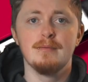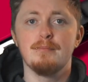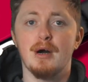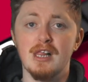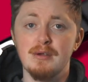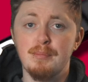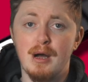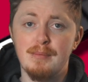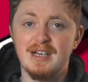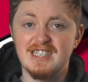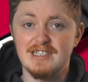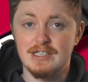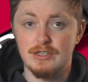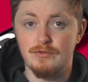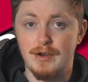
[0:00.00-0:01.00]
PolyPop has
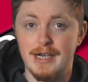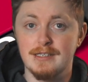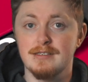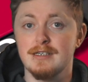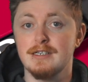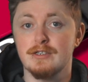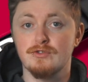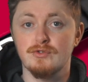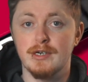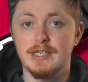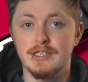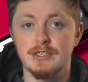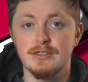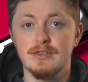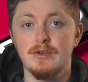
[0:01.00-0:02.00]
a direct
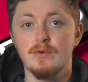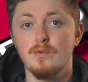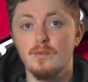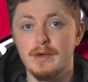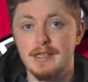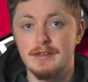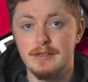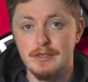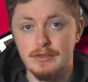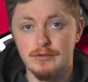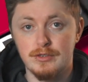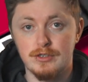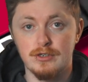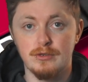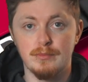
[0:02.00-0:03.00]
integration with
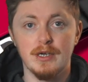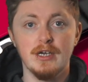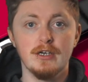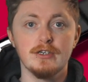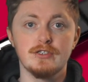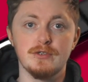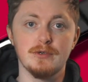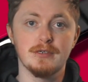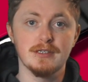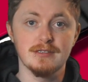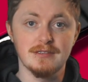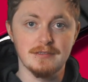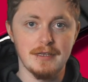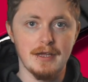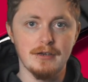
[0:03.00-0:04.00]
YouTube, so you can
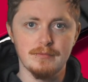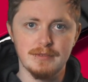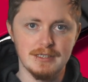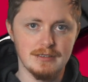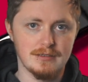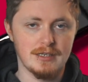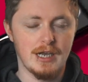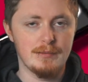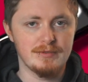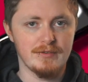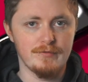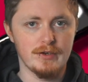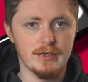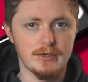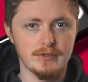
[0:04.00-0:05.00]
set up these types of
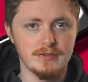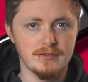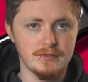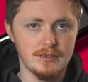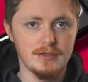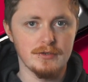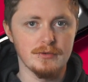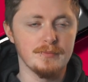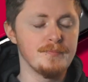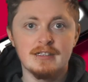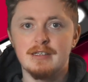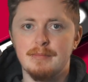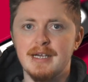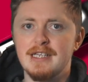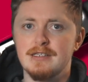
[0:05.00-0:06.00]
alerts too.
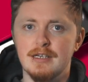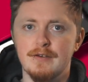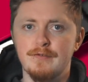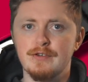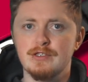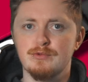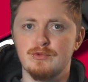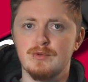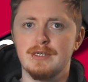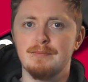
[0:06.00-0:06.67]
The main difference between